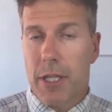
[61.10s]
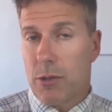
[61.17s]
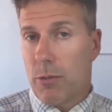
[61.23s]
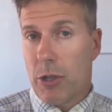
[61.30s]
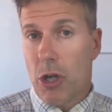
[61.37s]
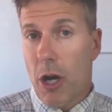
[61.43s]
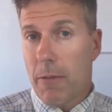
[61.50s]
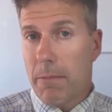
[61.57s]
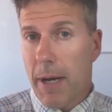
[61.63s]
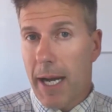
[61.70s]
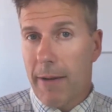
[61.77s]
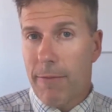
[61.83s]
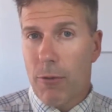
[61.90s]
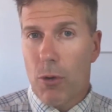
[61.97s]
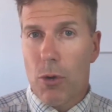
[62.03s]
things we don't
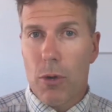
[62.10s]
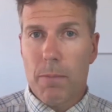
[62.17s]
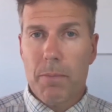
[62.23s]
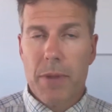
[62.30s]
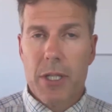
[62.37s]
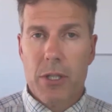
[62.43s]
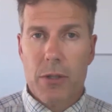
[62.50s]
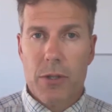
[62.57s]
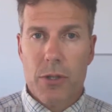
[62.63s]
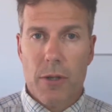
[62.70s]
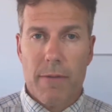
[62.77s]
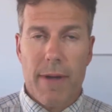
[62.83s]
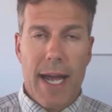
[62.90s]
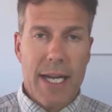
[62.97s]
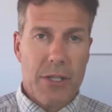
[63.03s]
pay for, to
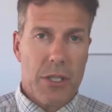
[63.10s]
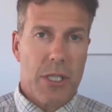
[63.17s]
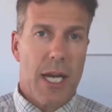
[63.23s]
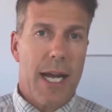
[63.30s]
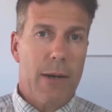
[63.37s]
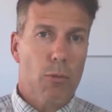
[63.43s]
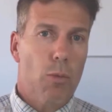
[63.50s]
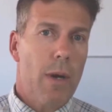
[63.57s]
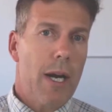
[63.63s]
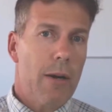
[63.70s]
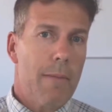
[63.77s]
sort of ascertain